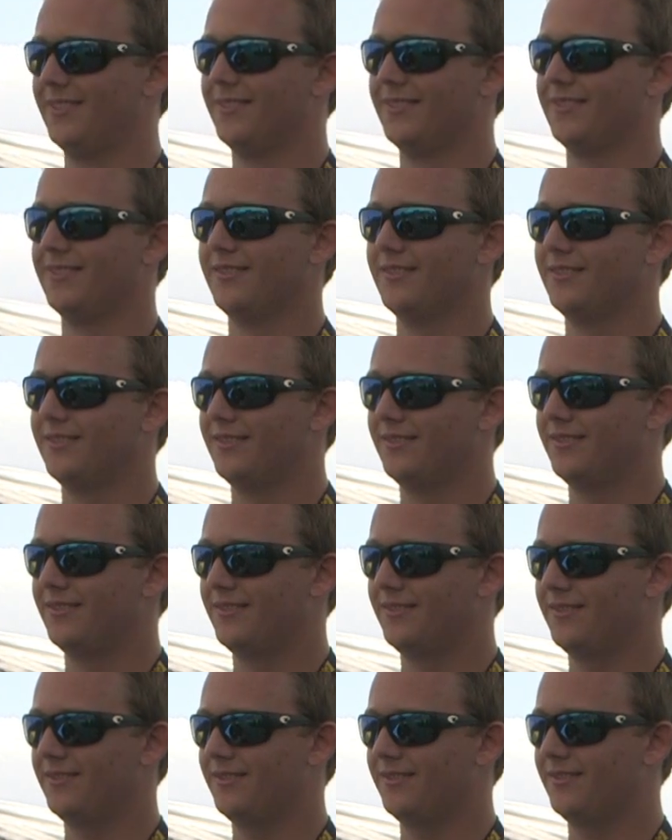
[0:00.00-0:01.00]

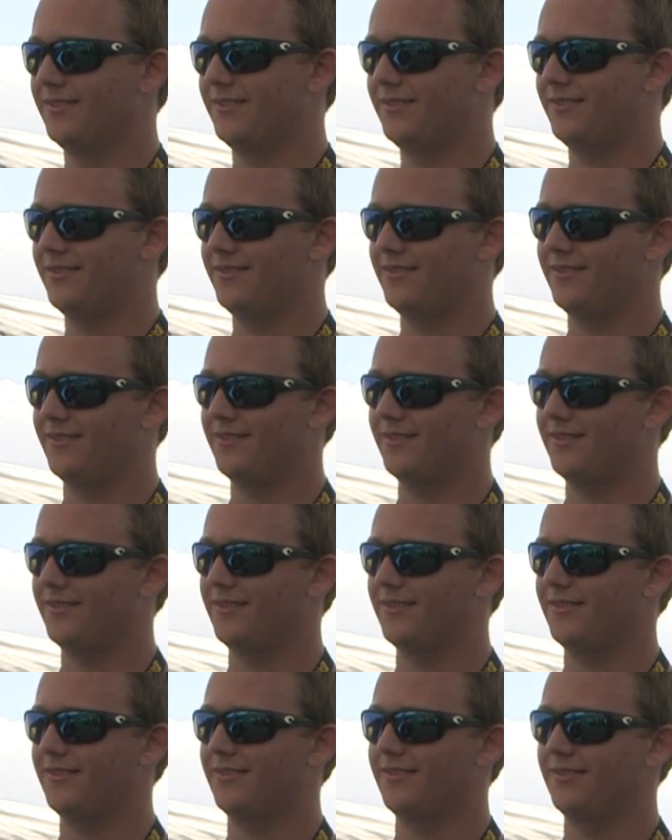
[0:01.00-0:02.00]

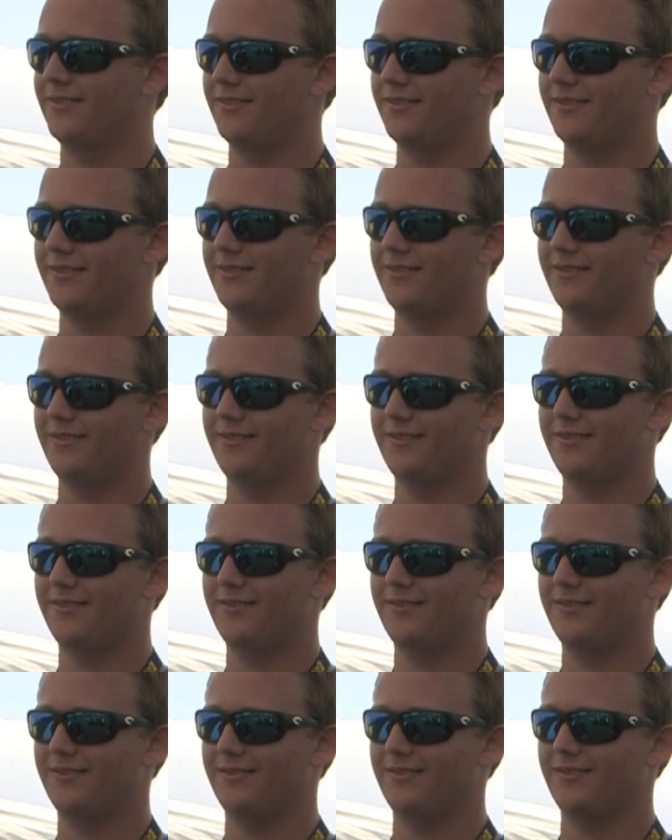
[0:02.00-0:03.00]

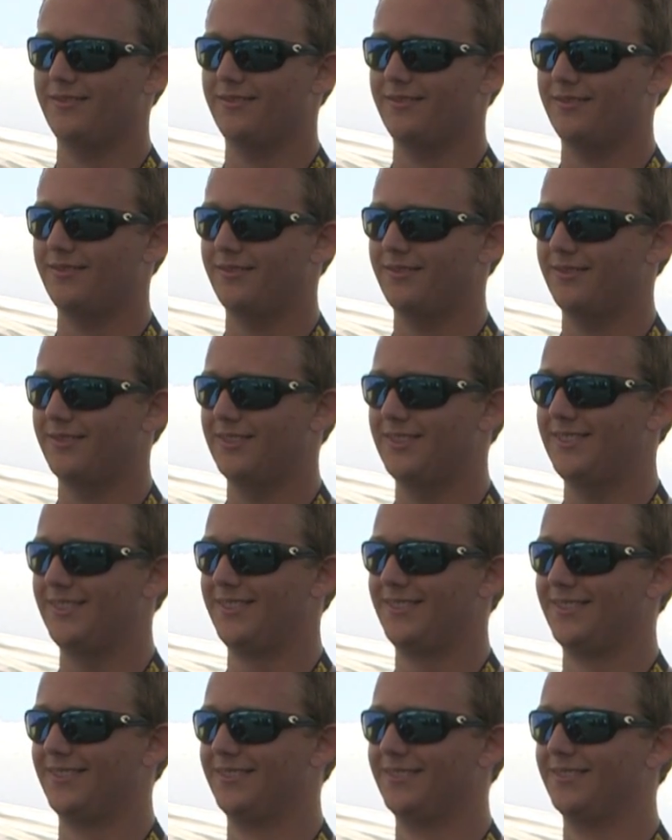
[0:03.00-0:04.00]

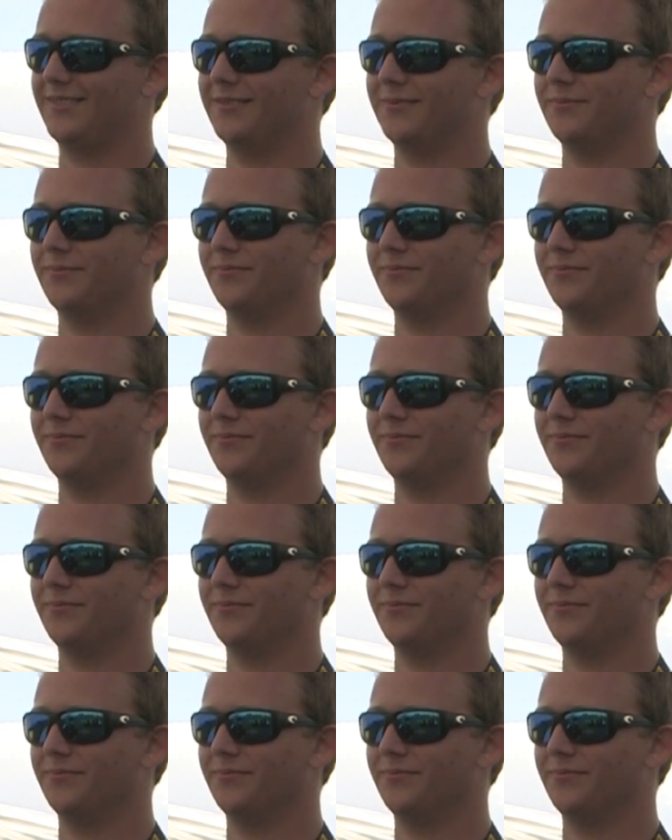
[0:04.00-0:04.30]
This person isn't speaking.